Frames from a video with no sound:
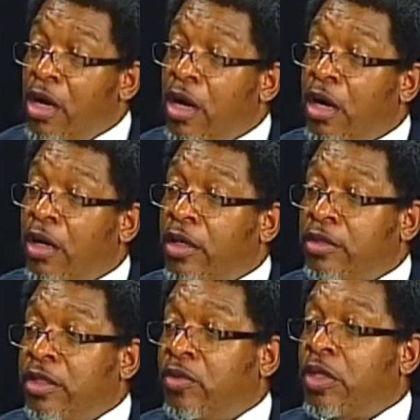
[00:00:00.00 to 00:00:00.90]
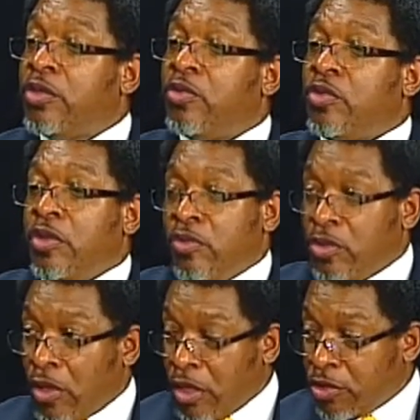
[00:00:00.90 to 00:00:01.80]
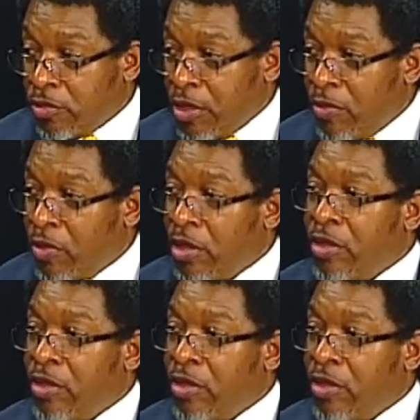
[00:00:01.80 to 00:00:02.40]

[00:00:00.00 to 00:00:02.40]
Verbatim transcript: Uh, as I know that you you talk to people